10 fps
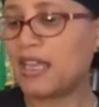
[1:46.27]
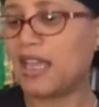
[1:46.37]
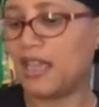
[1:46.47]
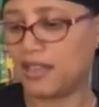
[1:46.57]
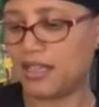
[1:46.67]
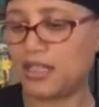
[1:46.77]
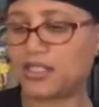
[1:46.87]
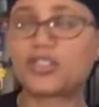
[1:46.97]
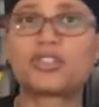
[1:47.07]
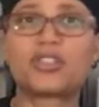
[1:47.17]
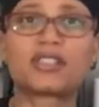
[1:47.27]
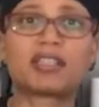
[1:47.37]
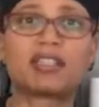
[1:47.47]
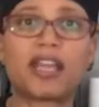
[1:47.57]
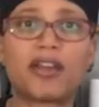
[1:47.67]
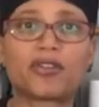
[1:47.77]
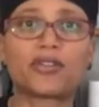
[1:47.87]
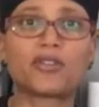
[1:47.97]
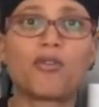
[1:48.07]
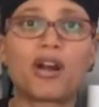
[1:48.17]
And then this is just a
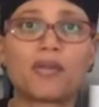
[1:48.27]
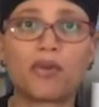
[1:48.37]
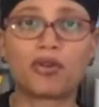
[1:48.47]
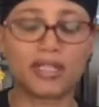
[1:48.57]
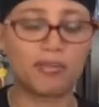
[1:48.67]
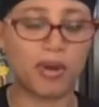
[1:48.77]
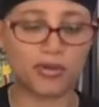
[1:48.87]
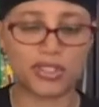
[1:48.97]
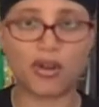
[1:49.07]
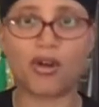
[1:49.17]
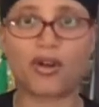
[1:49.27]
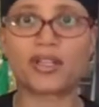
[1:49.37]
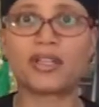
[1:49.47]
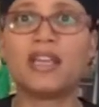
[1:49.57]
standard guacamole postcard.